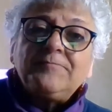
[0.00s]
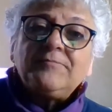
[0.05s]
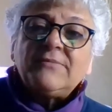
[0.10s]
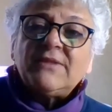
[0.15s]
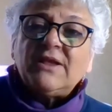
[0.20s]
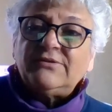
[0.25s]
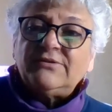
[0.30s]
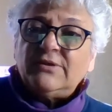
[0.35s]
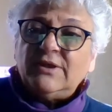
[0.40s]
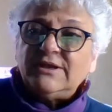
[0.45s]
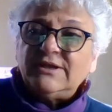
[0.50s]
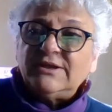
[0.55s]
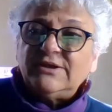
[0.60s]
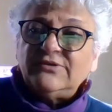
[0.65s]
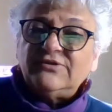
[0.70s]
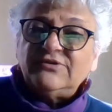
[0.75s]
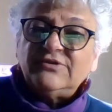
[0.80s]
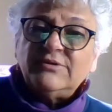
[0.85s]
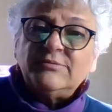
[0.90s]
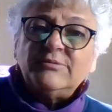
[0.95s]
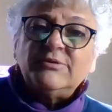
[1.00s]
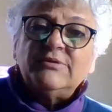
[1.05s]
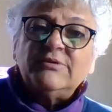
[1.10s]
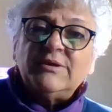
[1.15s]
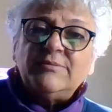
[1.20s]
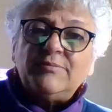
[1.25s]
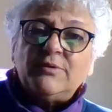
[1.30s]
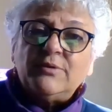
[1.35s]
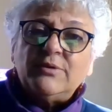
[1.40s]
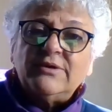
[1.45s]
So like Consumer
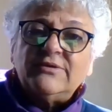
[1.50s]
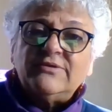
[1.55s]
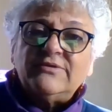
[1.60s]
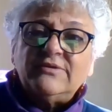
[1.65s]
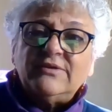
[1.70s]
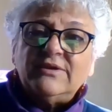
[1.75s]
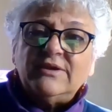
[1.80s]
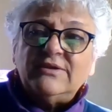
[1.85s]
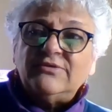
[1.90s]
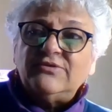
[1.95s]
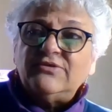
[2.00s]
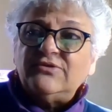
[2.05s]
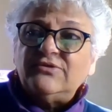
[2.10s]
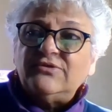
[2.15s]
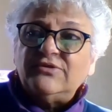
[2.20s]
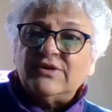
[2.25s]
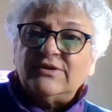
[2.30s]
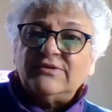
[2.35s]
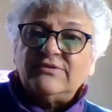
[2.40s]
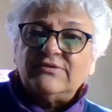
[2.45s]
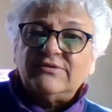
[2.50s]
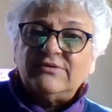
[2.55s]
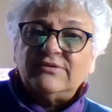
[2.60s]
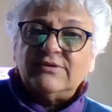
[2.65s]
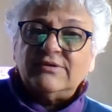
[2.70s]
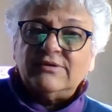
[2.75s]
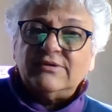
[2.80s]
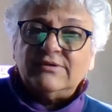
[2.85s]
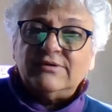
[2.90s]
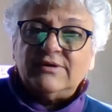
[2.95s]
Reports is just
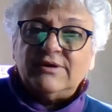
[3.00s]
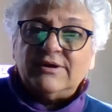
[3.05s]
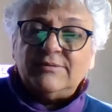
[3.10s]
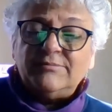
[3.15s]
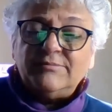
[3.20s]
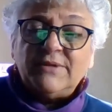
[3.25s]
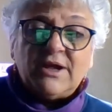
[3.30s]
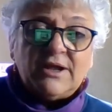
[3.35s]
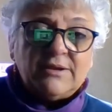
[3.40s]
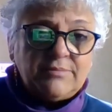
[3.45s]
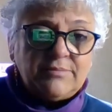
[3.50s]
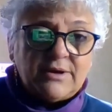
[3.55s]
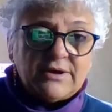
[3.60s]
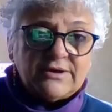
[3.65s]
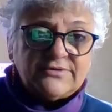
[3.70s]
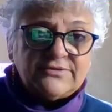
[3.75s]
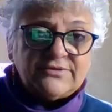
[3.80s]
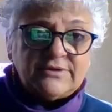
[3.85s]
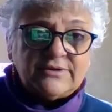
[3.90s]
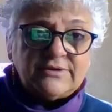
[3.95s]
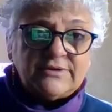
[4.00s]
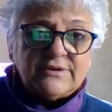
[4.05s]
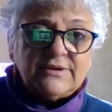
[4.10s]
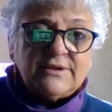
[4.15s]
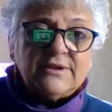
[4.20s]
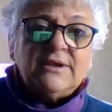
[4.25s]
non-partial,